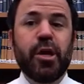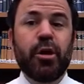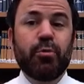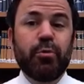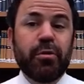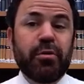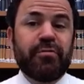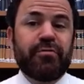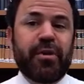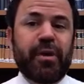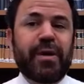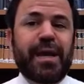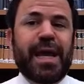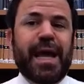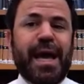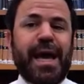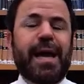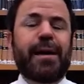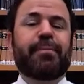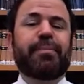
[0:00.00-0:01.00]
We were very
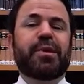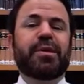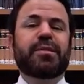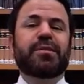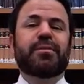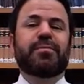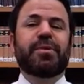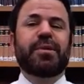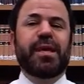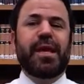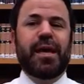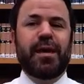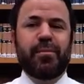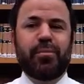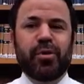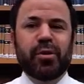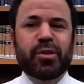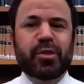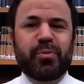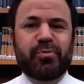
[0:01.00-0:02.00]
happy to be
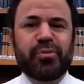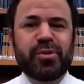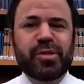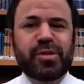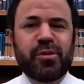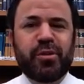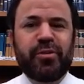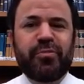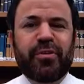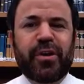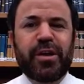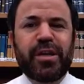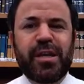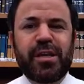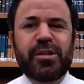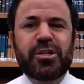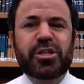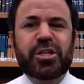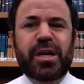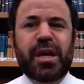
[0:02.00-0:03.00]
able to preserve our
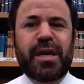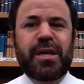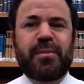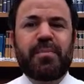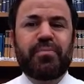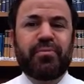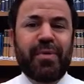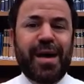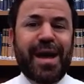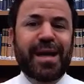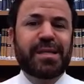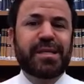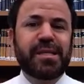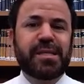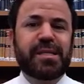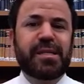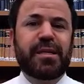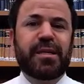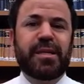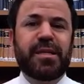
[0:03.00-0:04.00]
Yiddishkeit and
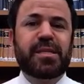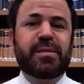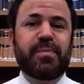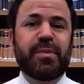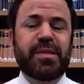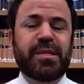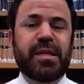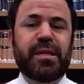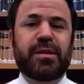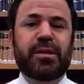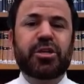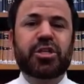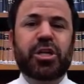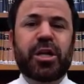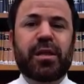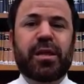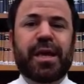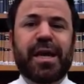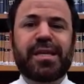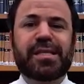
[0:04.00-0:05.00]
practice it in this Medina
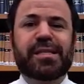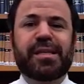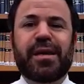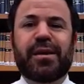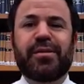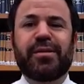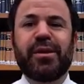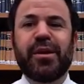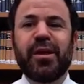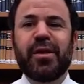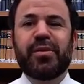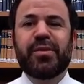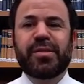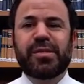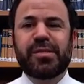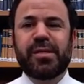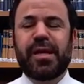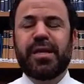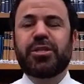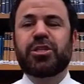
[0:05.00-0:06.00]
Shel Chesed,
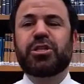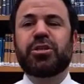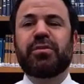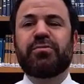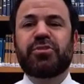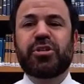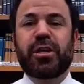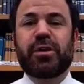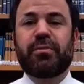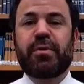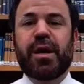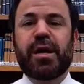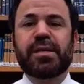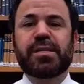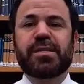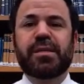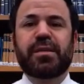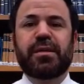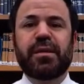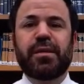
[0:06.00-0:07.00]
this nation of
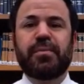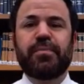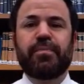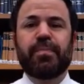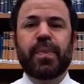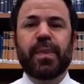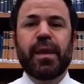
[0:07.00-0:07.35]
generosity.